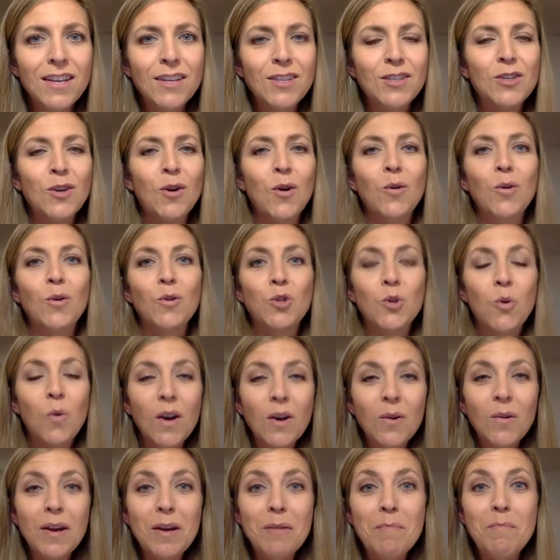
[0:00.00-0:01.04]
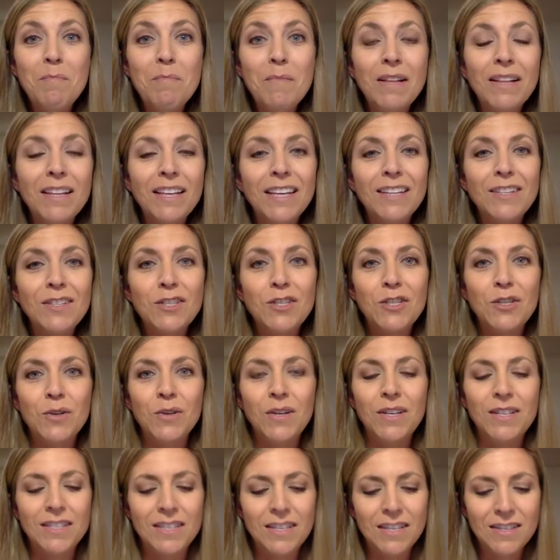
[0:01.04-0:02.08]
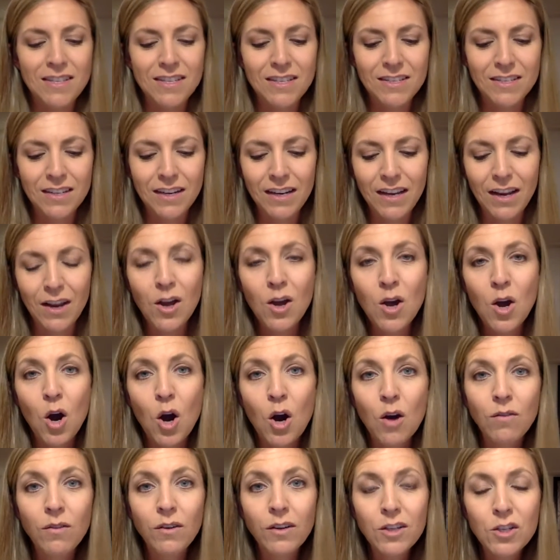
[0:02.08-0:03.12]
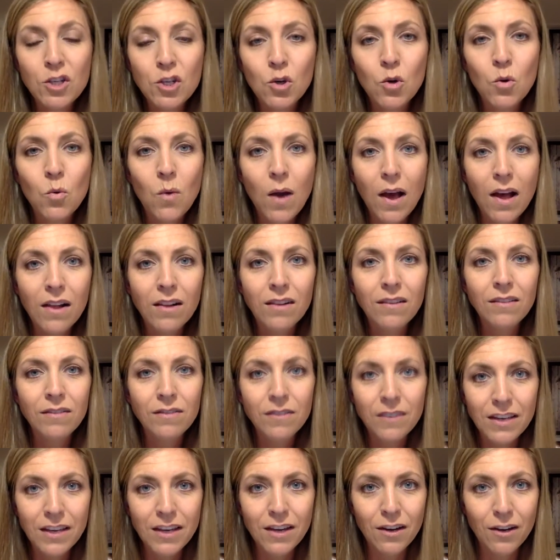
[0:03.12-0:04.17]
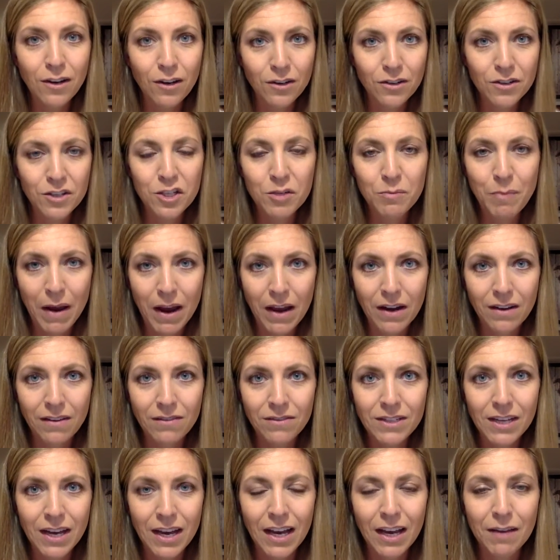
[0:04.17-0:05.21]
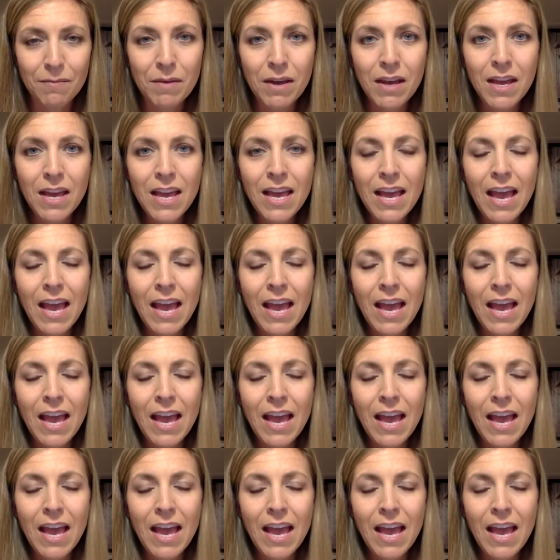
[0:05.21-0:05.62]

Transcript: So 21 million students in this study over 12 years span of time.